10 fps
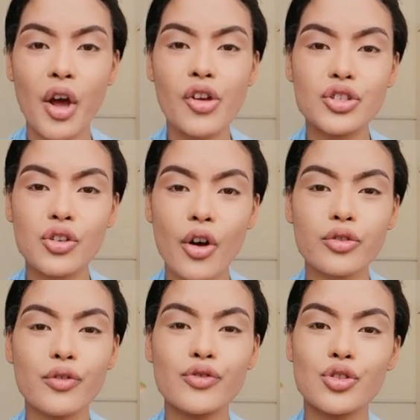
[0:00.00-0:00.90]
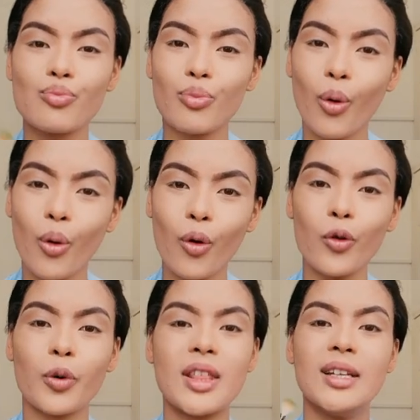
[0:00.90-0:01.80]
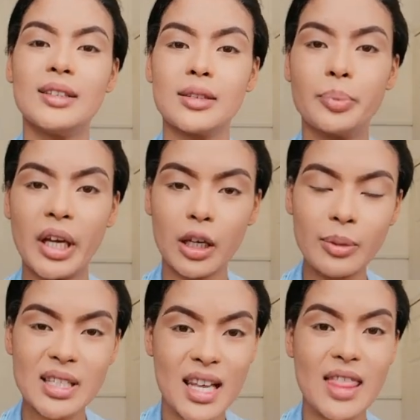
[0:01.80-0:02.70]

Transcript: Start off small with little pigment,